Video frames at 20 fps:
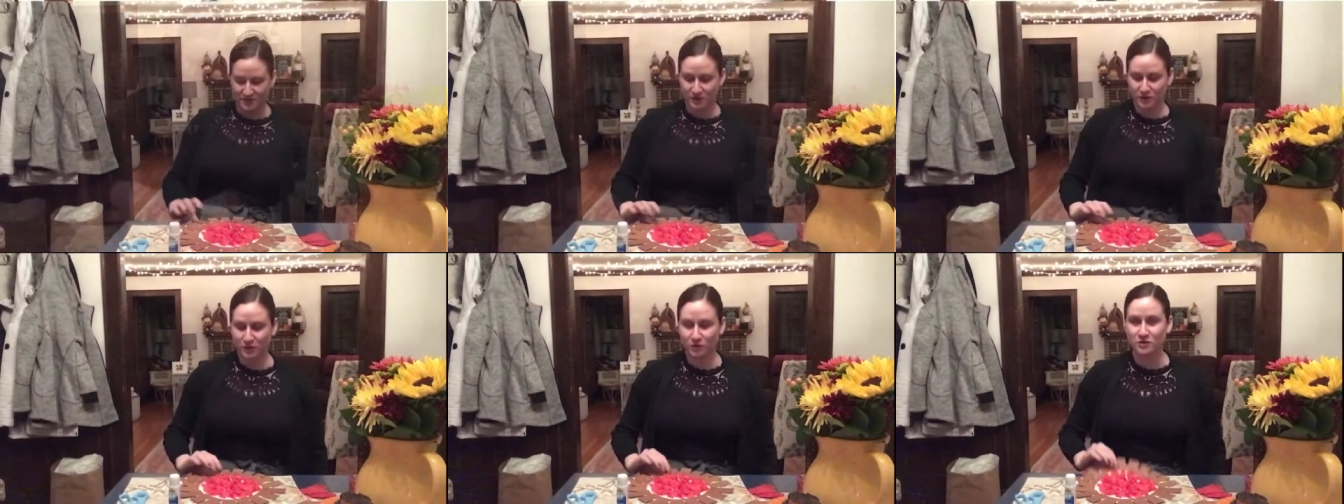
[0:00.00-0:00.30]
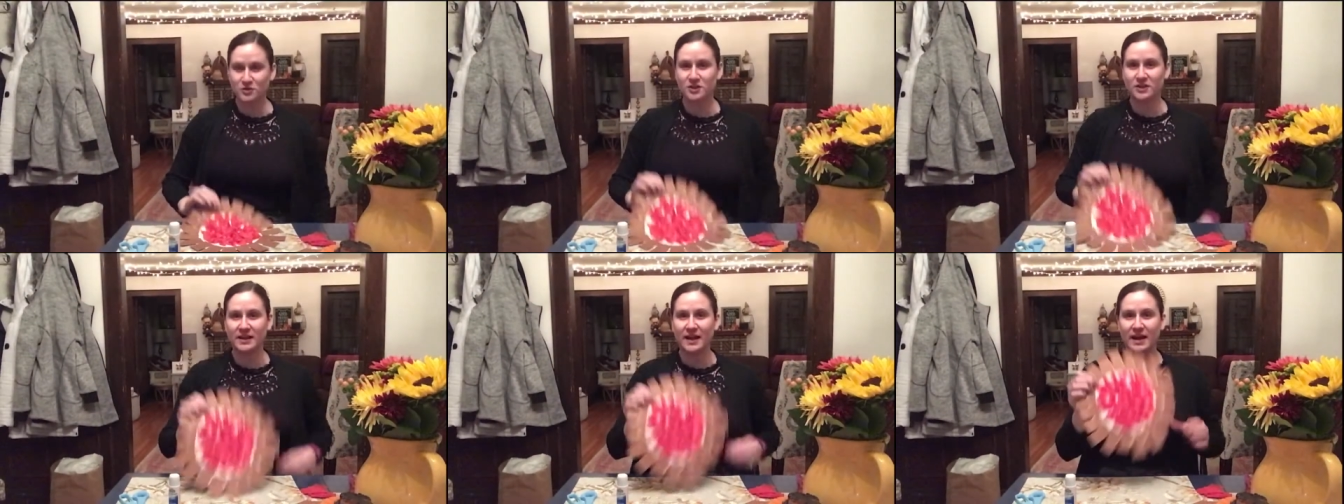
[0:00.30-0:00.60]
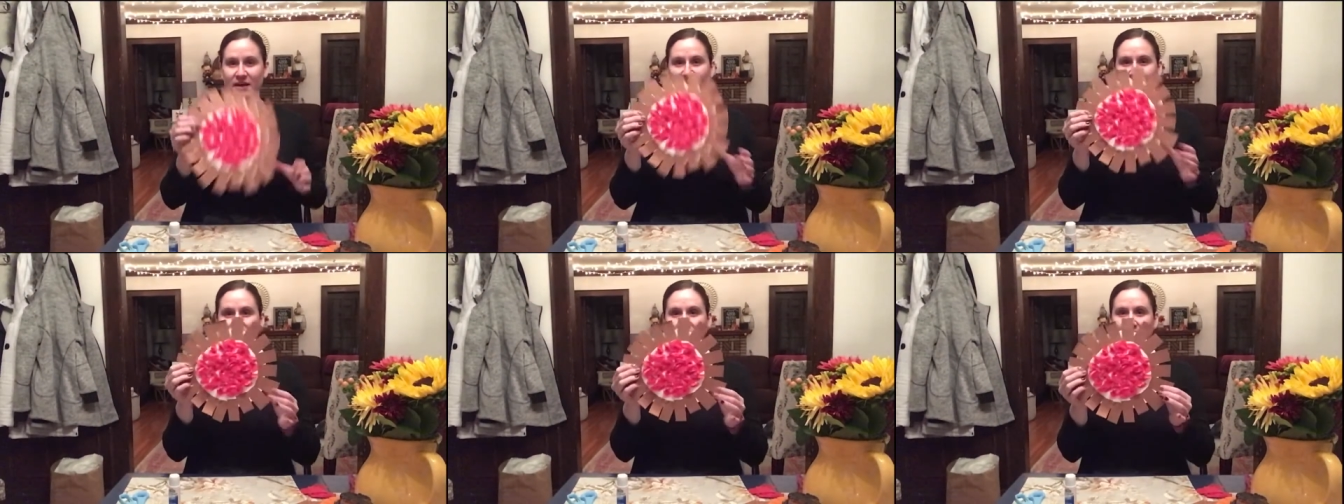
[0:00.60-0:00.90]
so you should
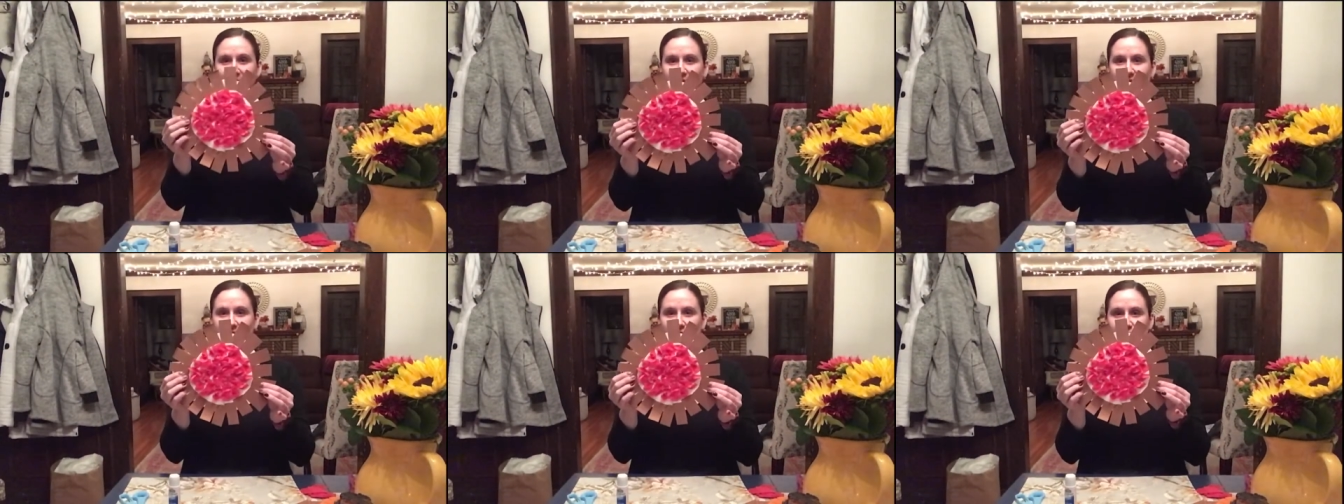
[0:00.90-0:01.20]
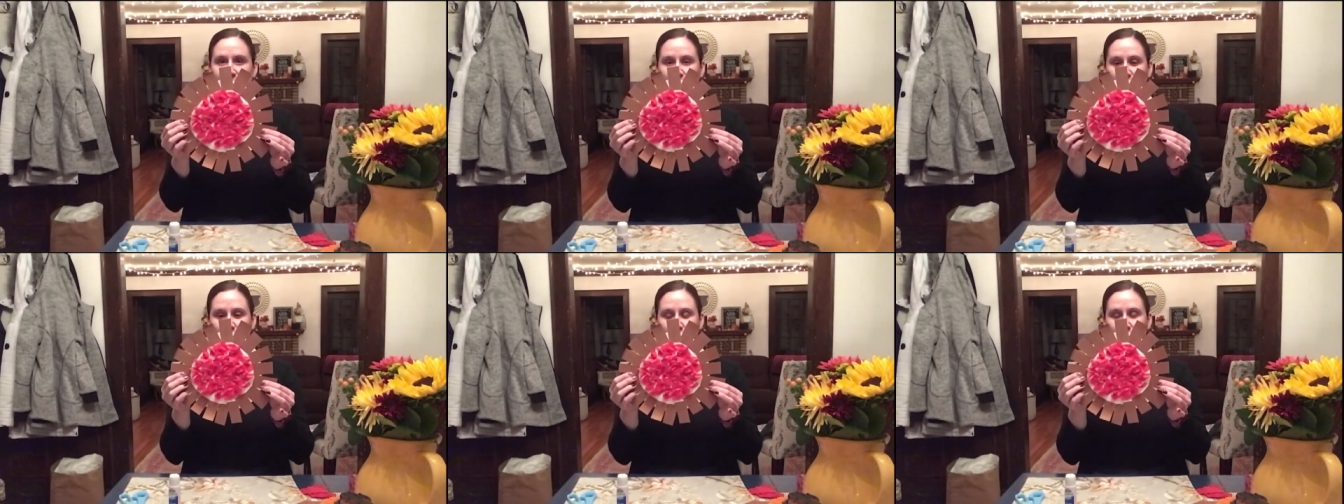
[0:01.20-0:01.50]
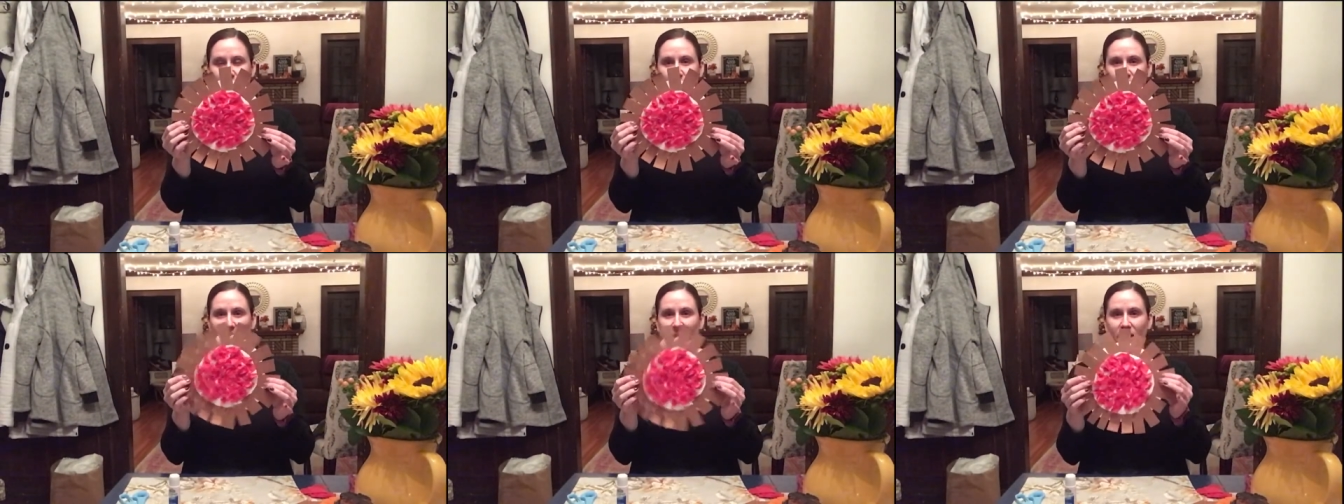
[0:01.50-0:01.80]
have finished
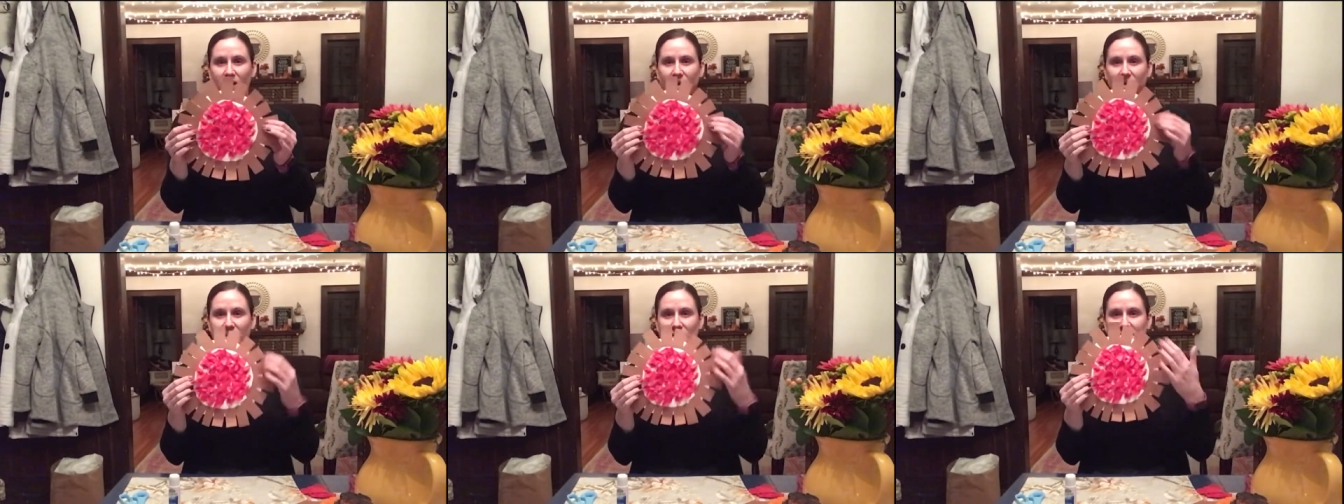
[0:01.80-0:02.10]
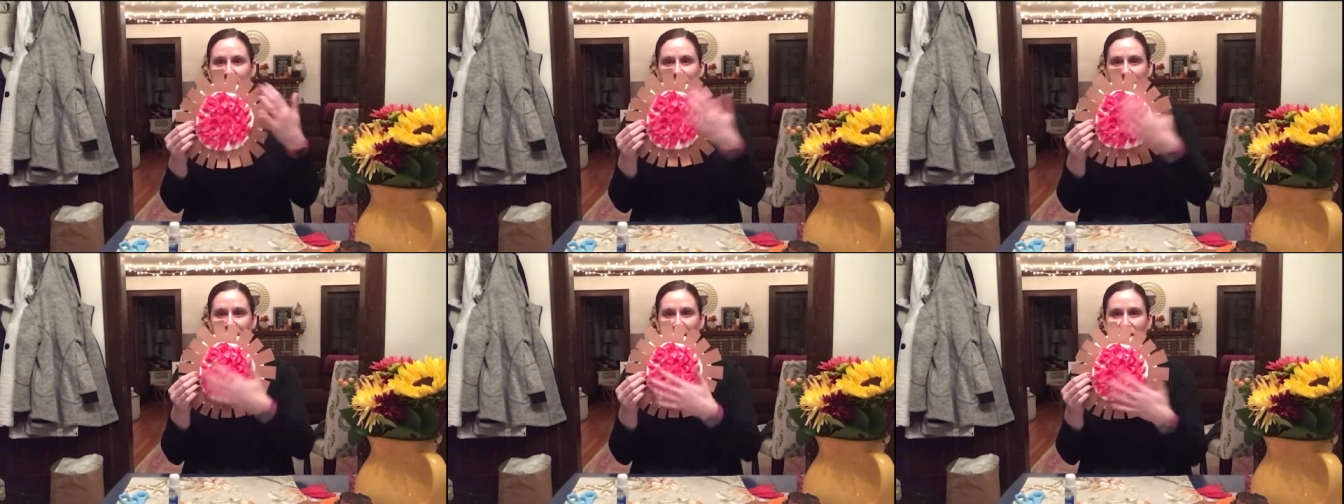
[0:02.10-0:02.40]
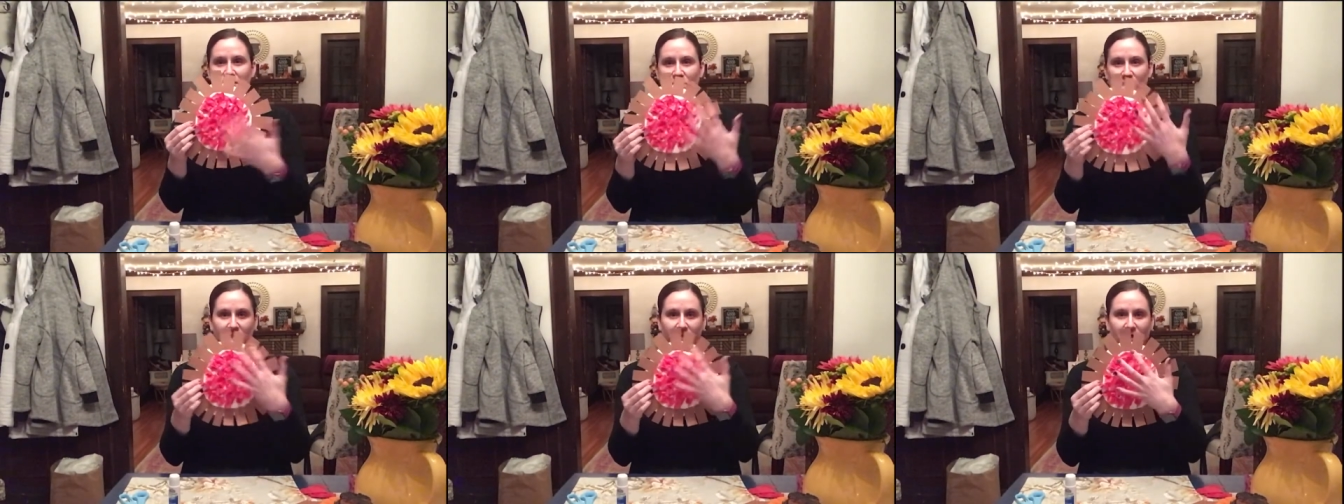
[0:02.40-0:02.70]
your
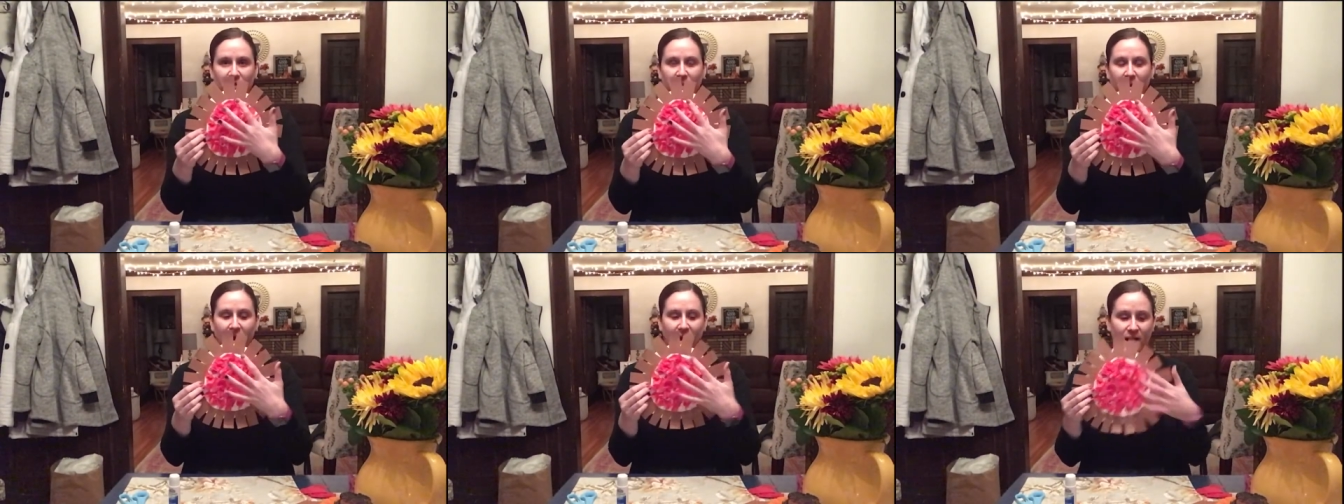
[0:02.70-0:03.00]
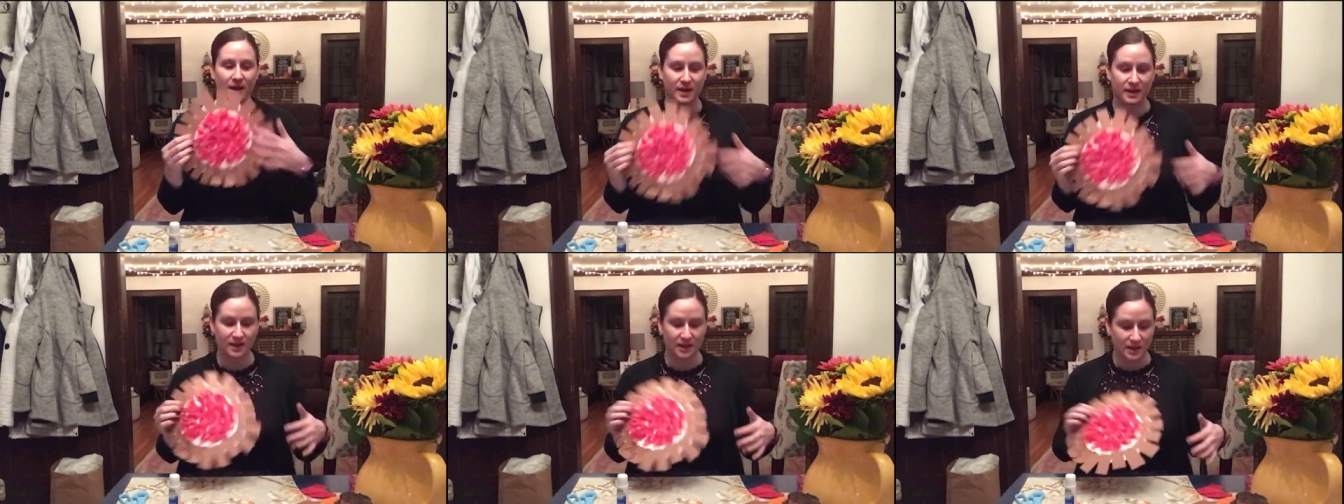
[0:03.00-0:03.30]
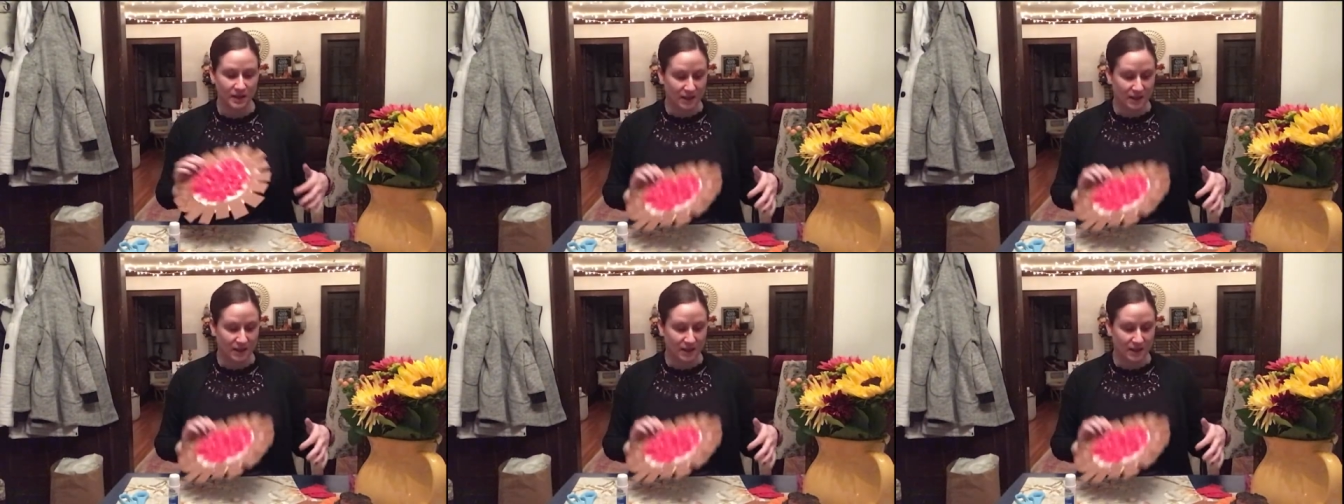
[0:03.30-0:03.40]
center of your pie,